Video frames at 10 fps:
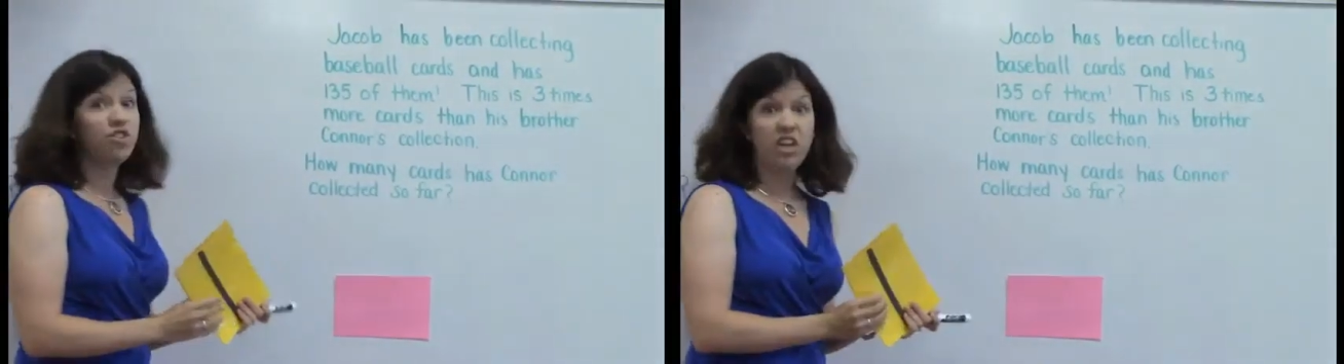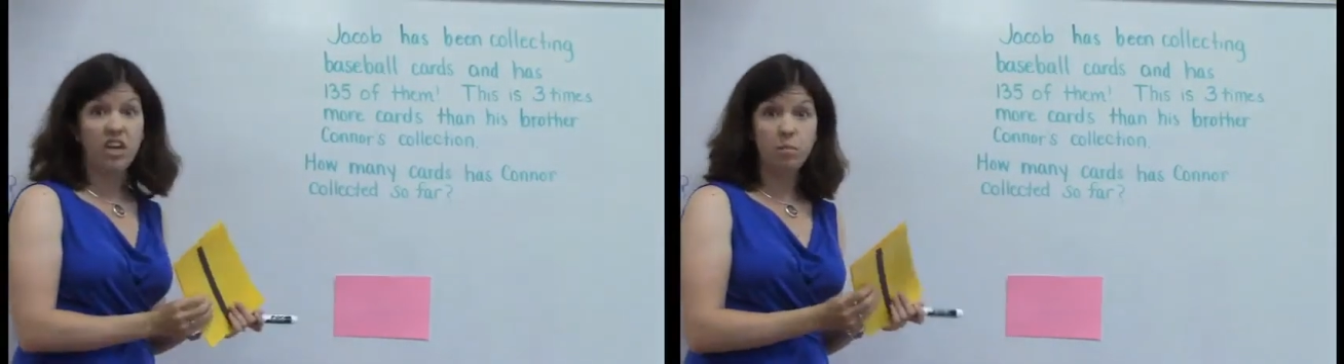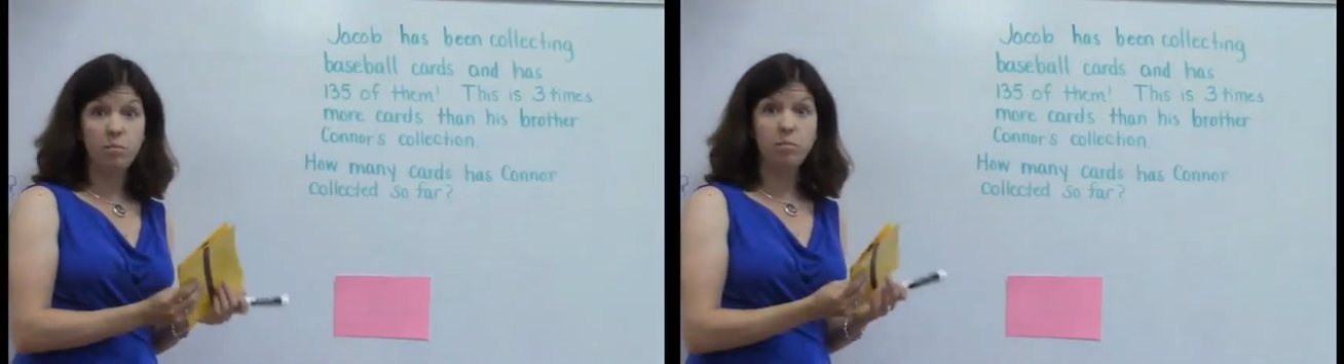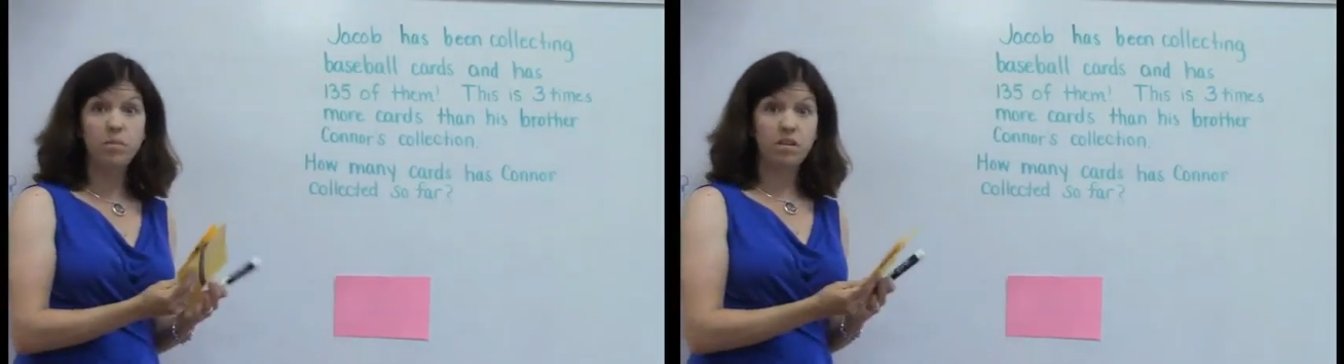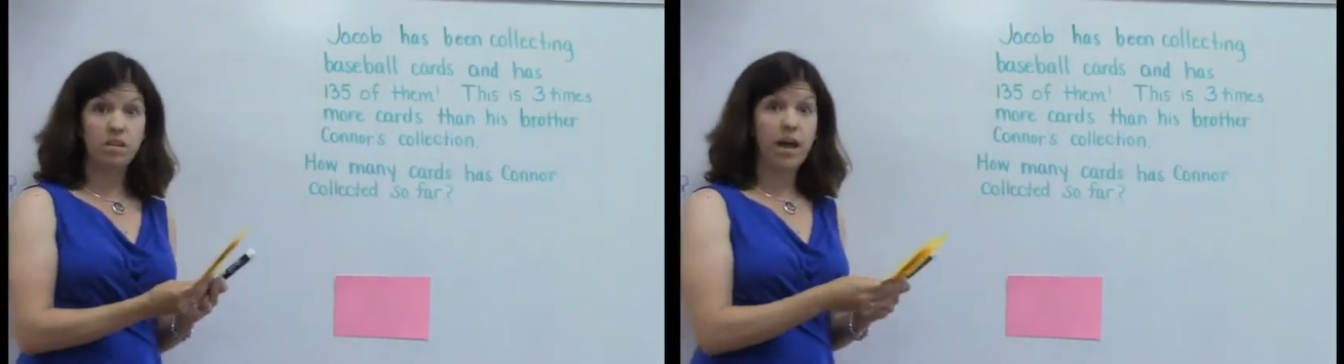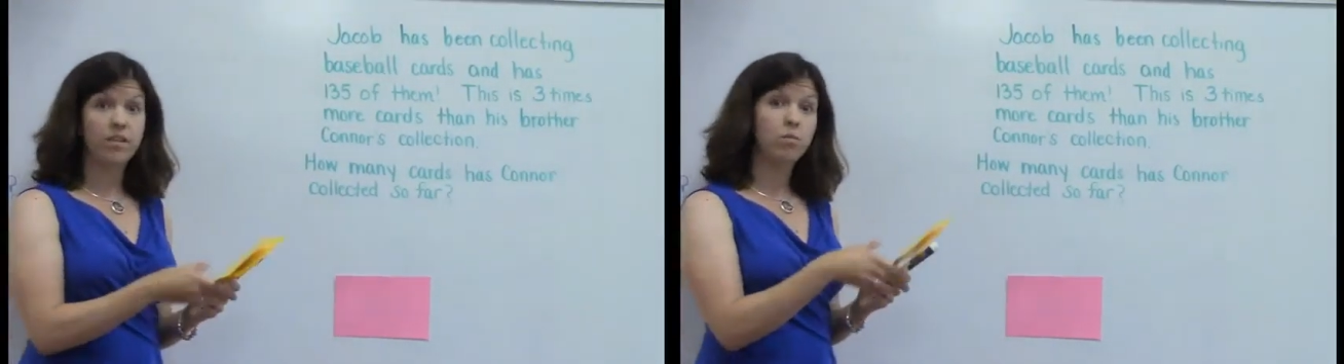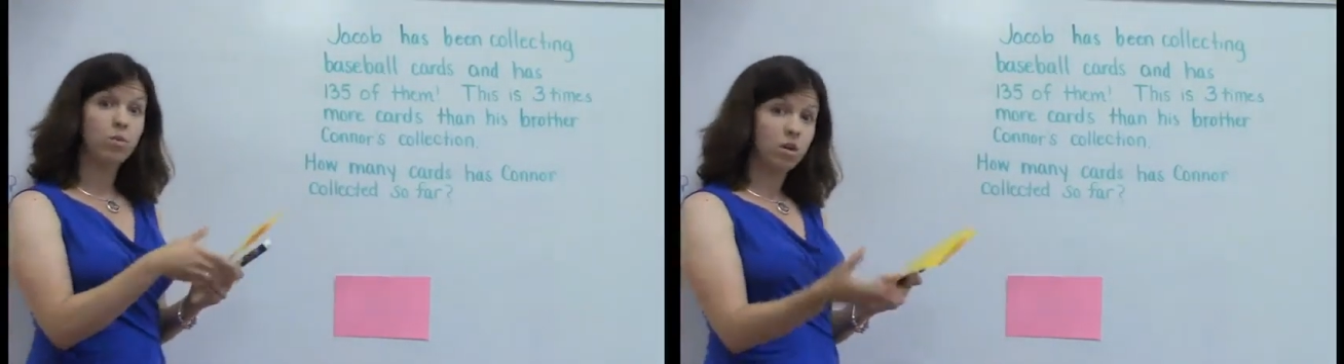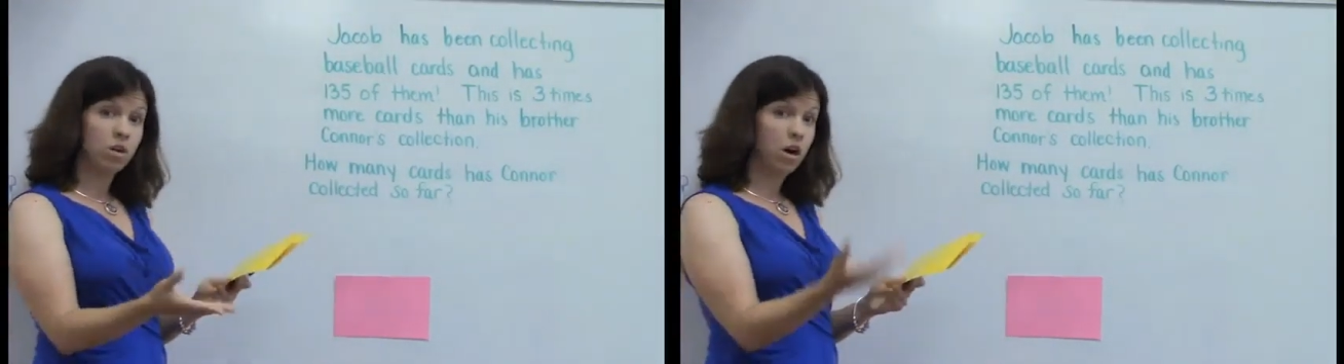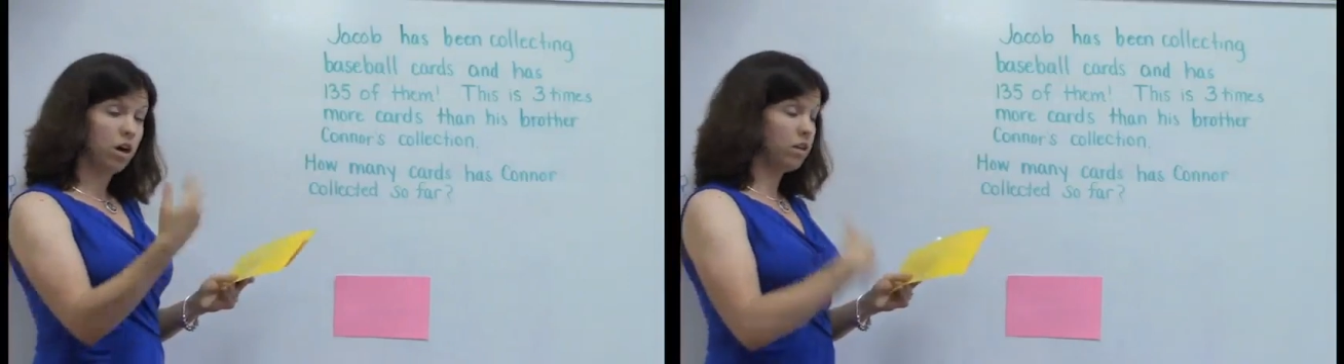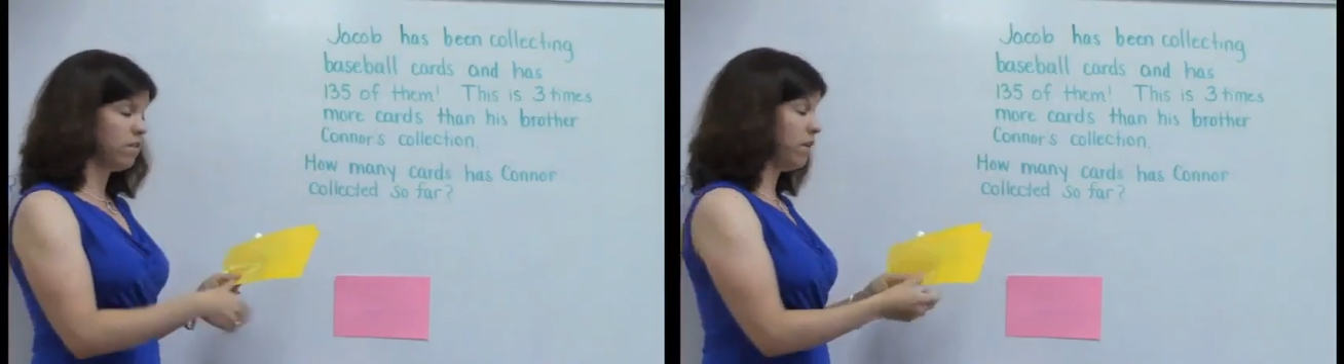Jacob still has more
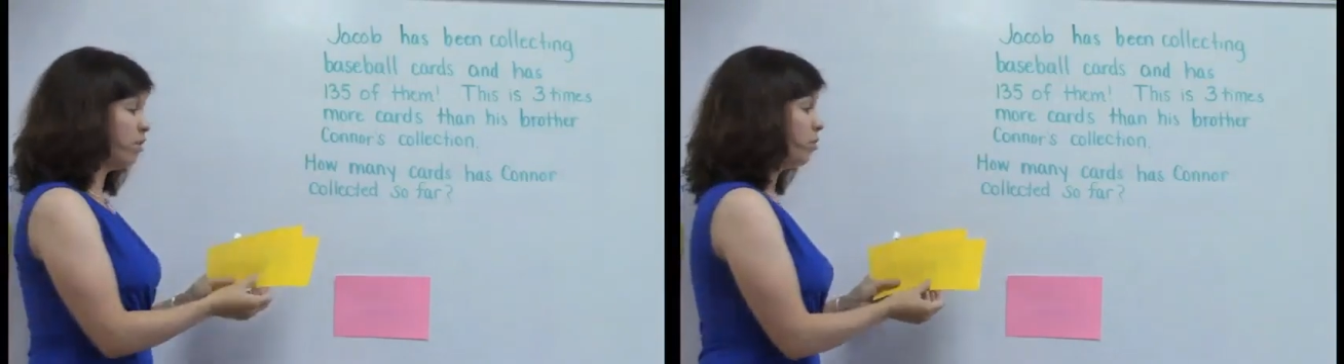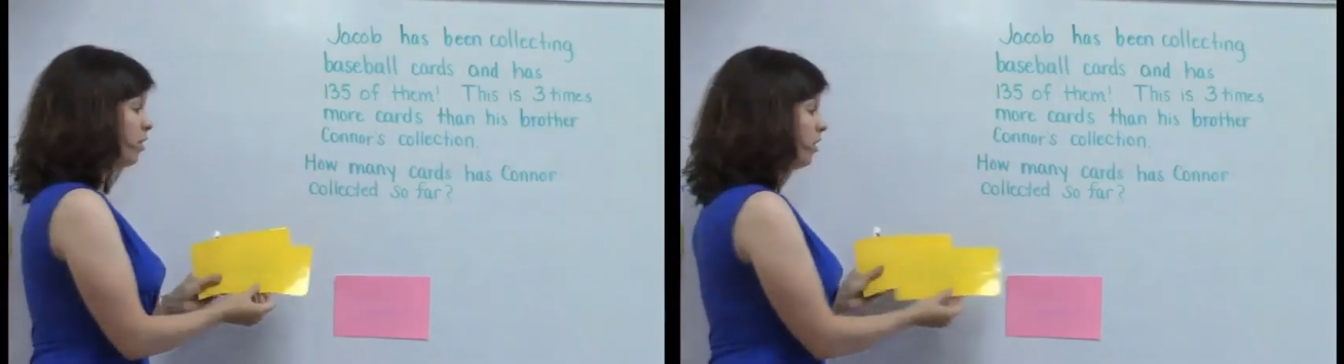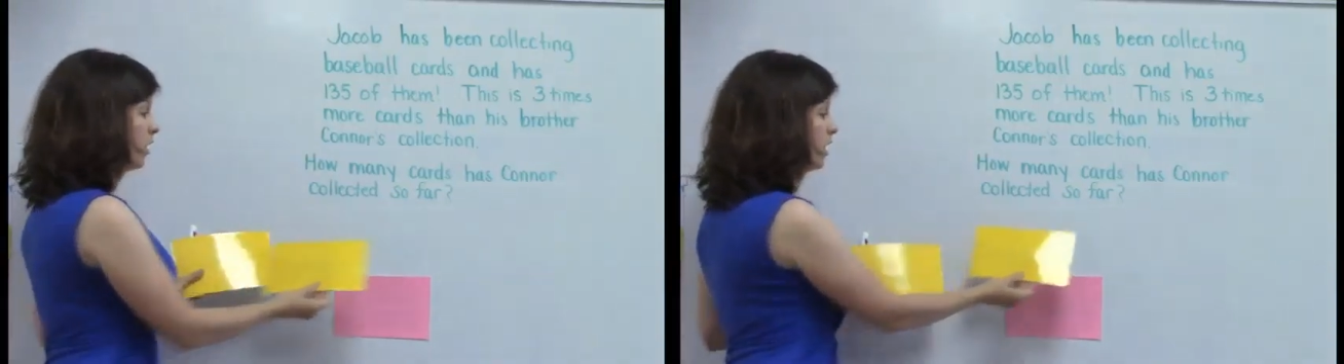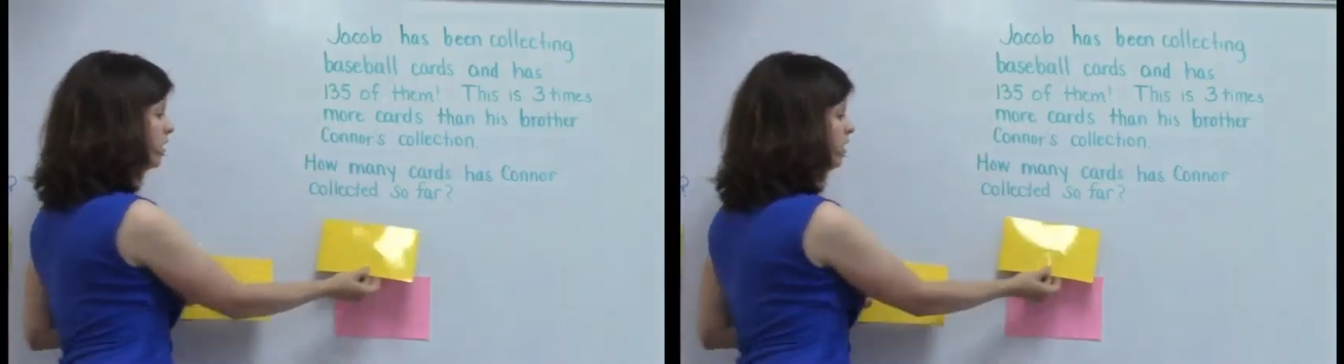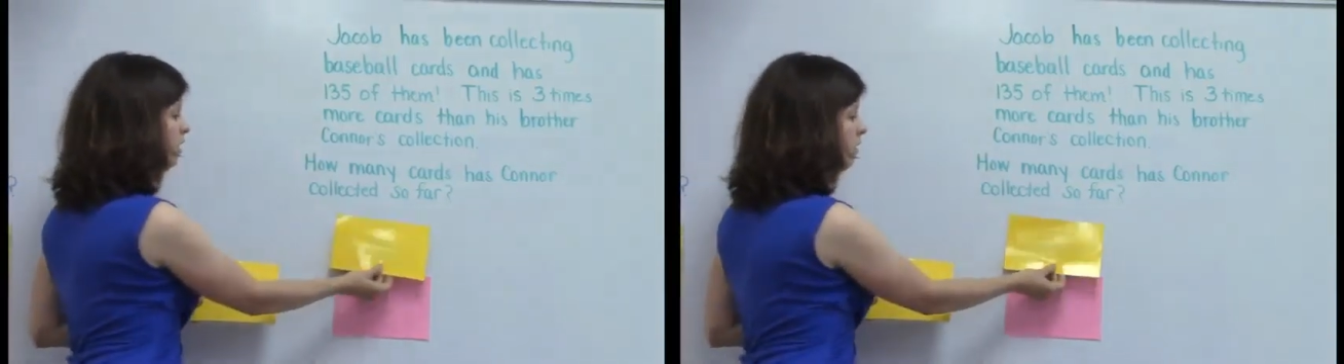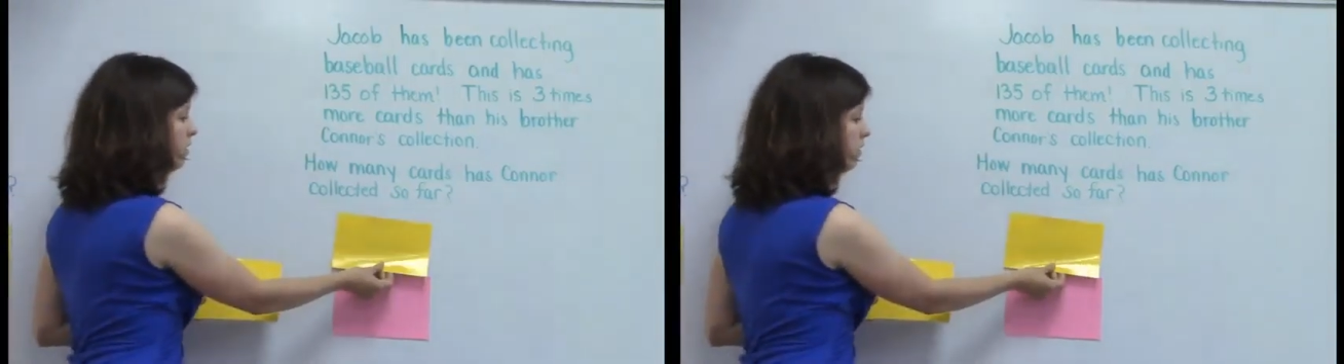cards than his brother Connor.